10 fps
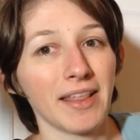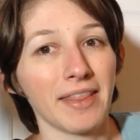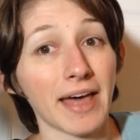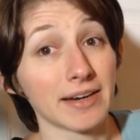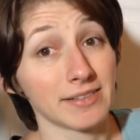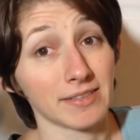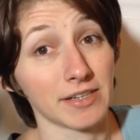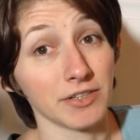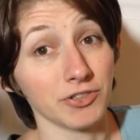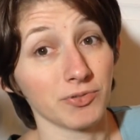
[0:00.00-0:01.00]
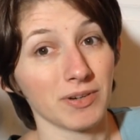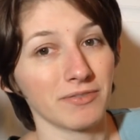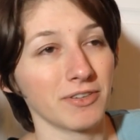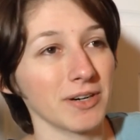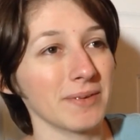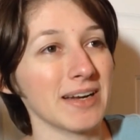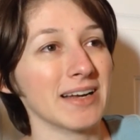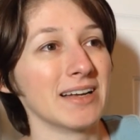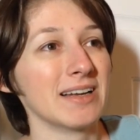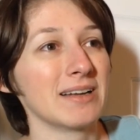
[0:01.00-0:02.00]
That is a huge one for
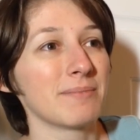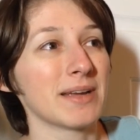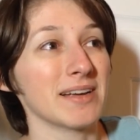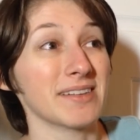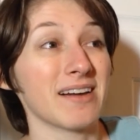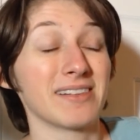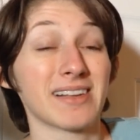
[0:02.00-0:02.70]
me because I